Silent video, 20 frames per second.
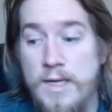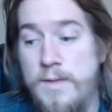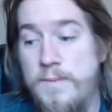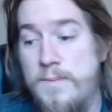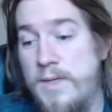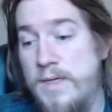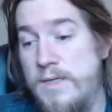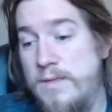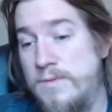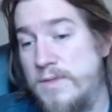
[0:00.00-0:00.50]

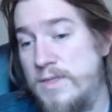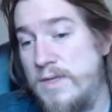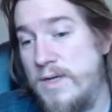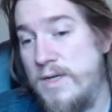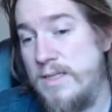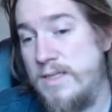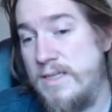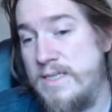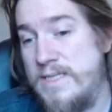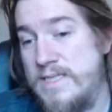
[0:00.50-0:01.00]
But
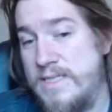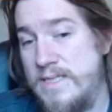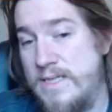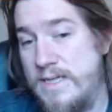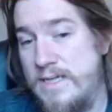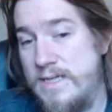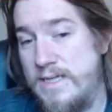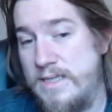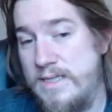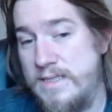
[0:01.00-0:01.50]
regardless,
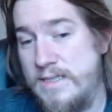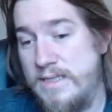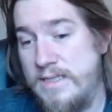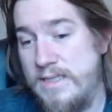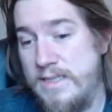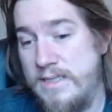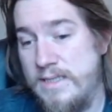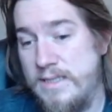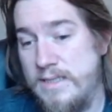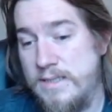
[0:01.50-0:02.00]

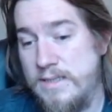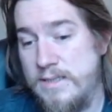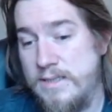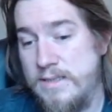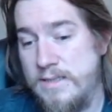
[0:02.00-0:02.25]
the